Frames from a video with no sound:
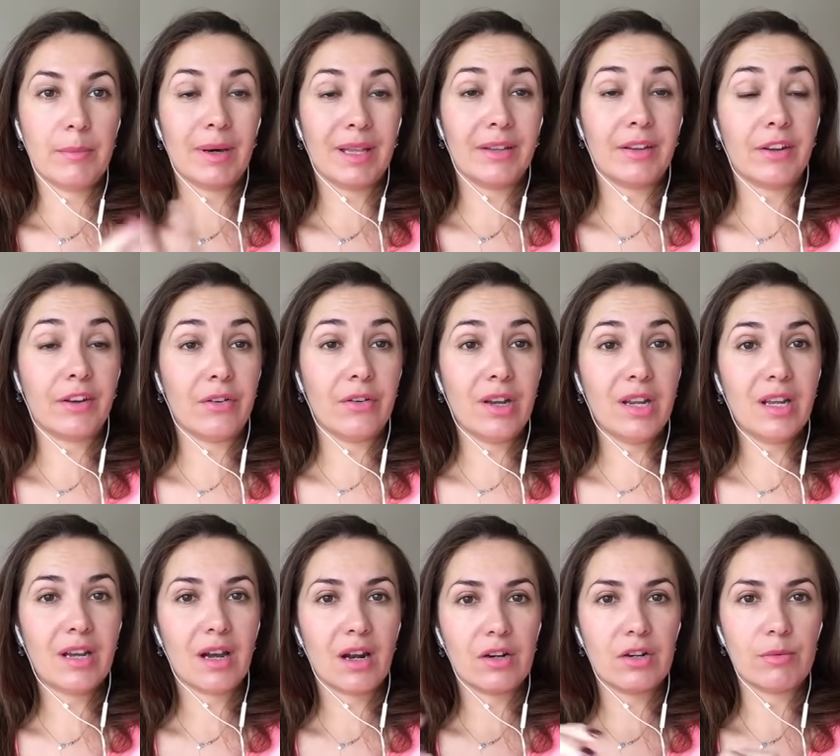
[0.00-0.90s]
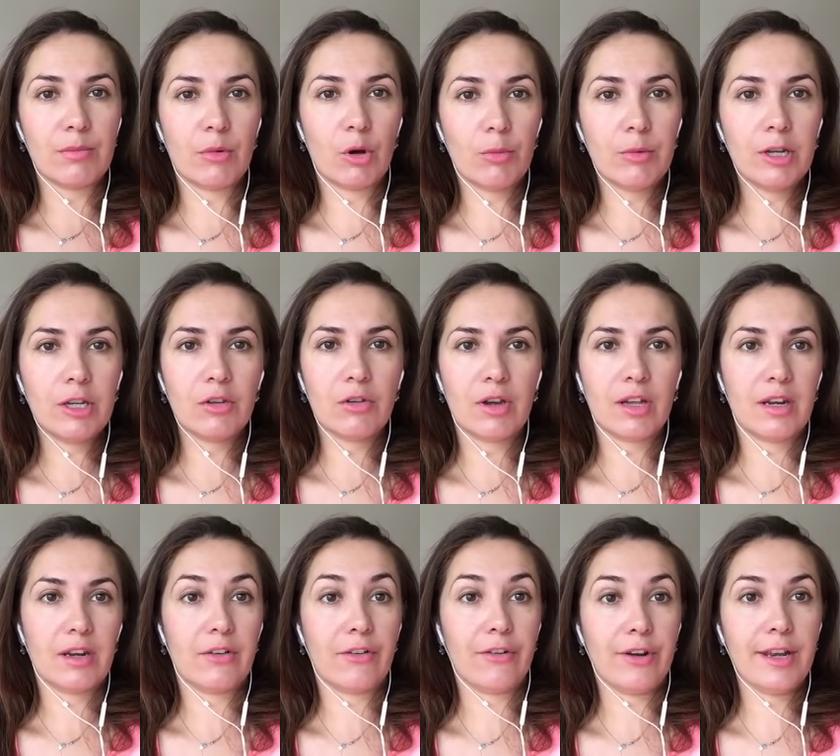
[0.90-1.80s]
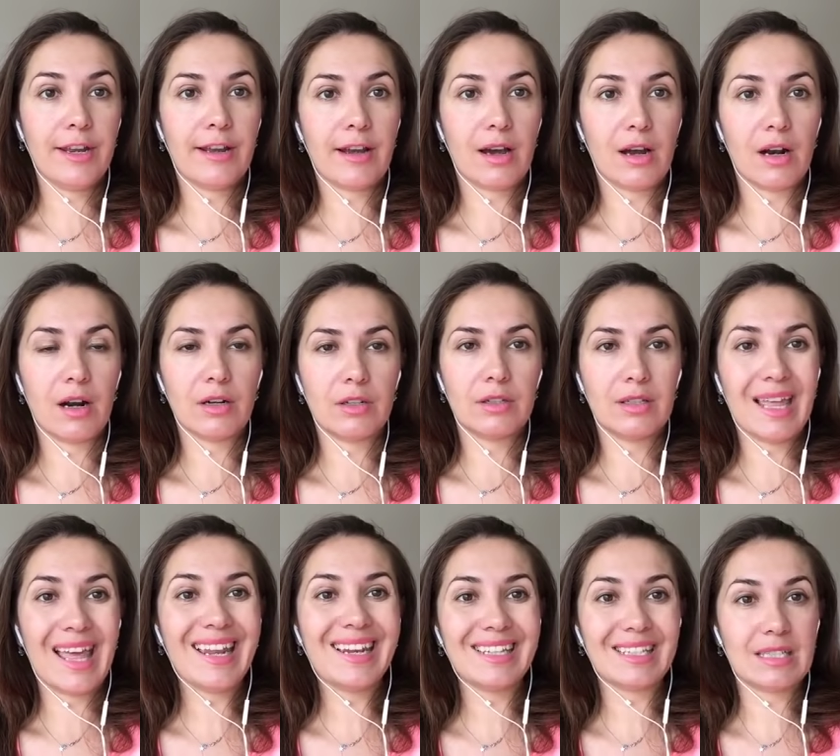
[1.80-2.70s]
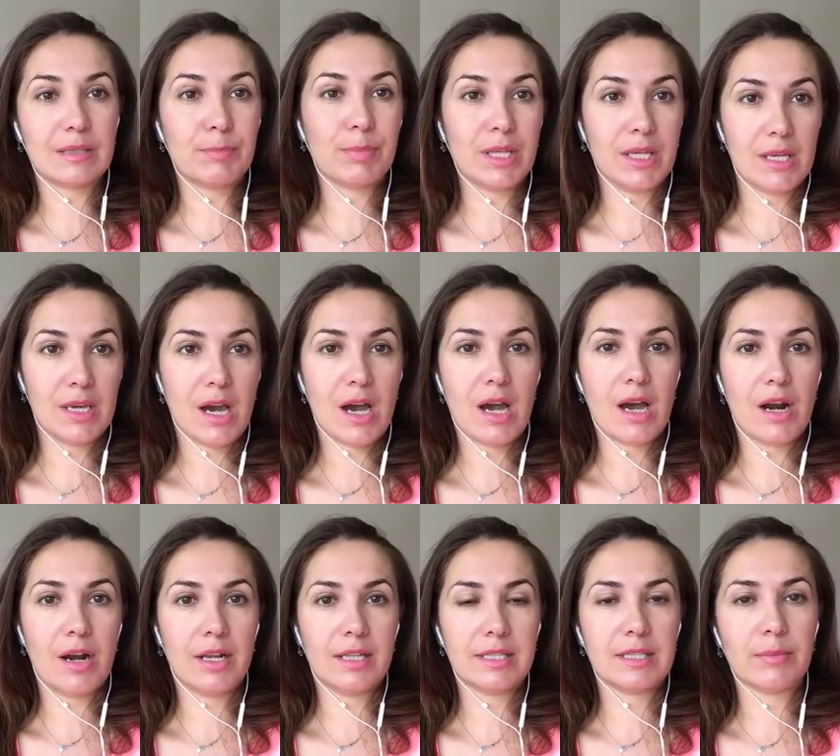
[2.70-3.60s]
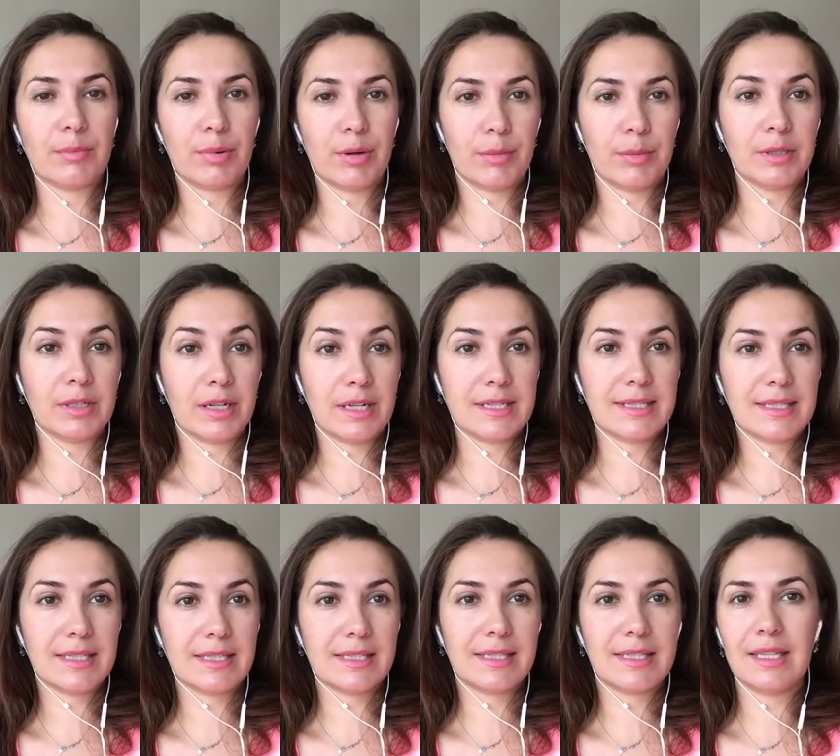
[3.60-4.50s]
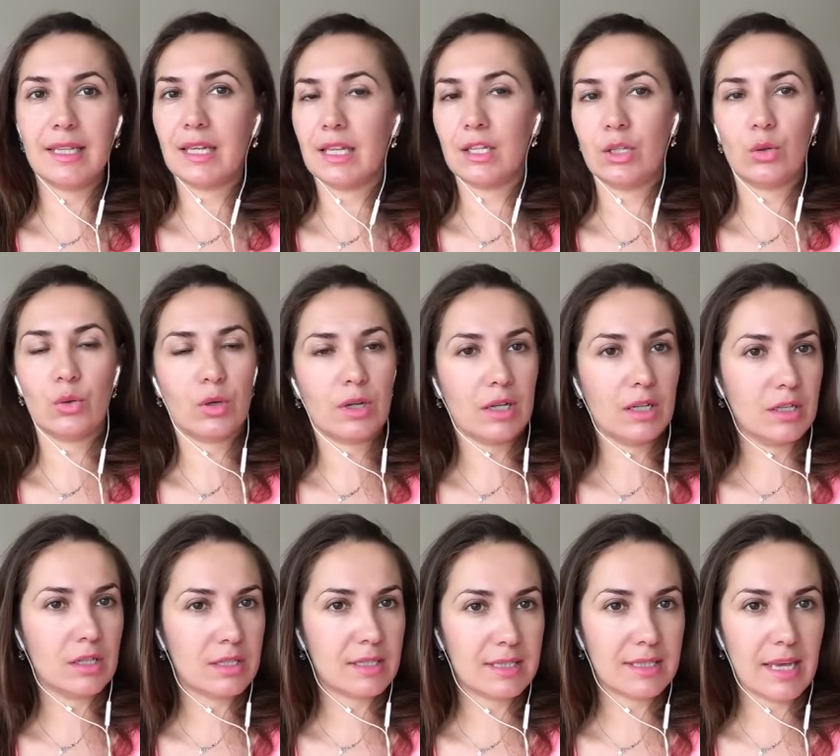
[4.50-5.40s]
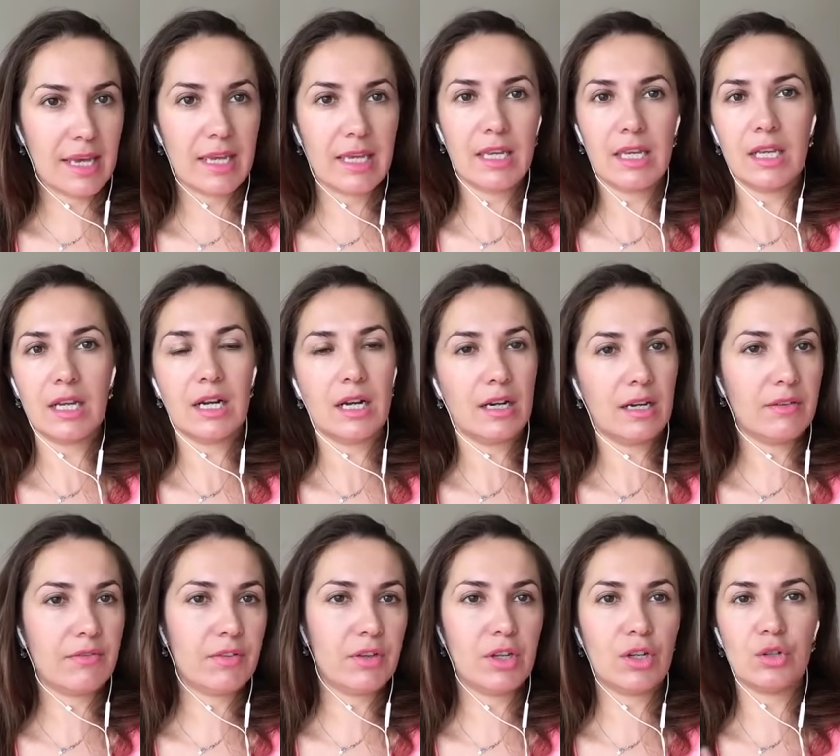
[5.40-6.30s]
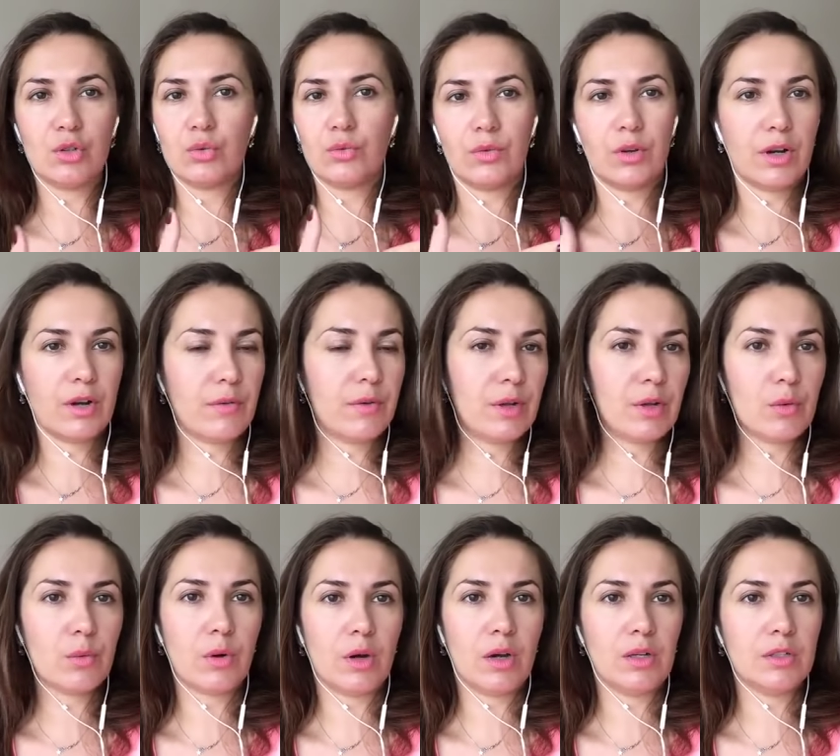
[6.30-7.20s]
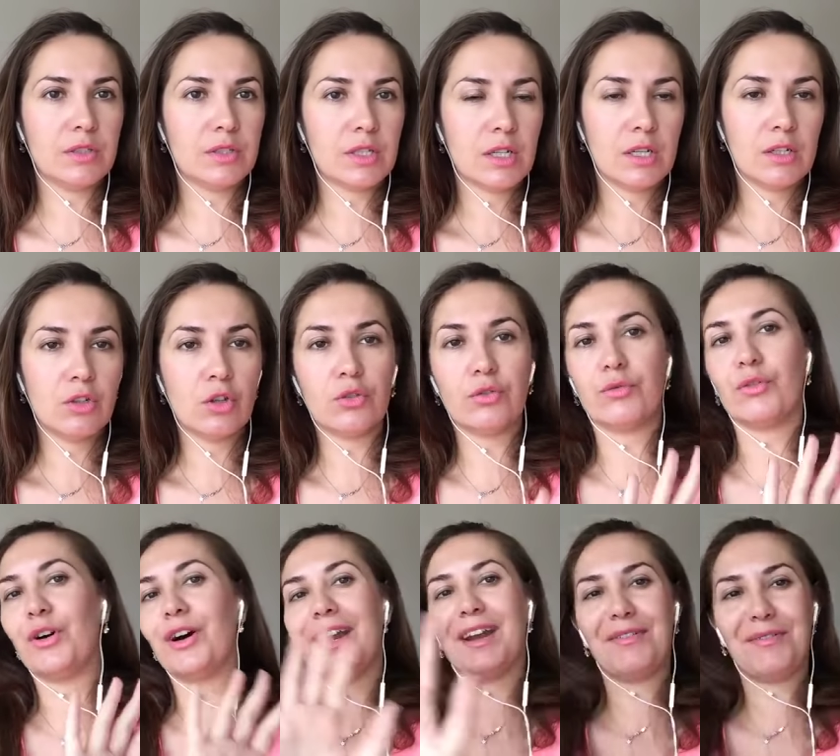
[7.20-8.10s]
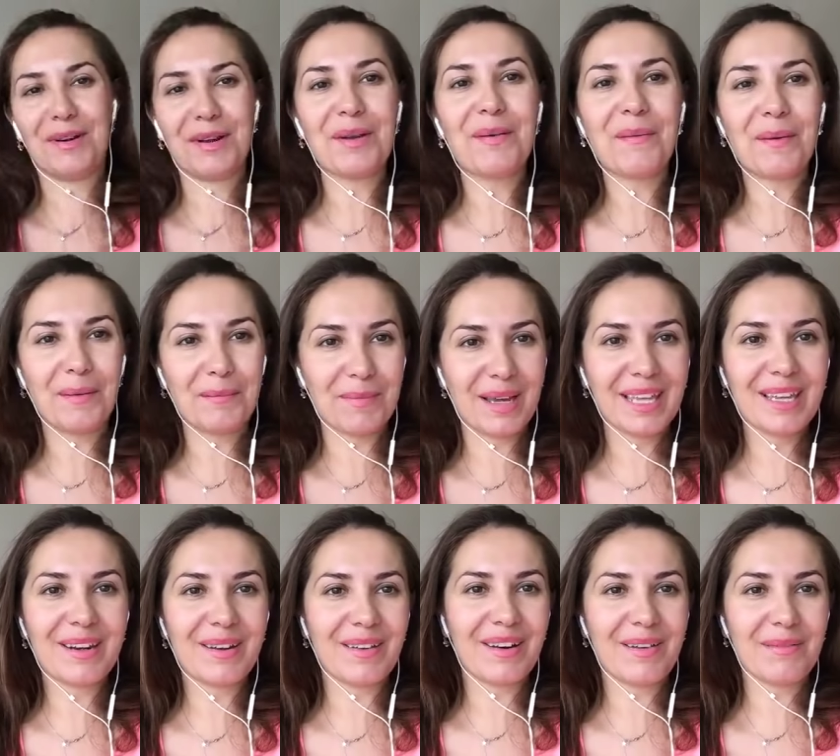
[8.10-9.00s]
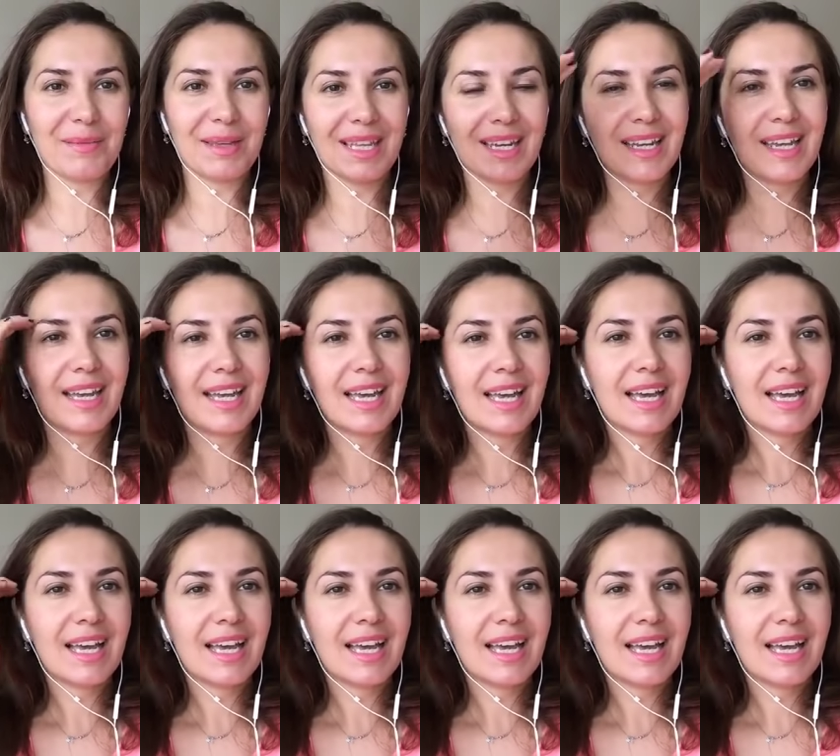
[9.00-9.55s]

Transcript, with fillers: But the green card, the moment you get a green card, that is PR. It's a permanent residency, and you can stay here, live here, do whatever you want. Not whatever you want, but you know what I mean.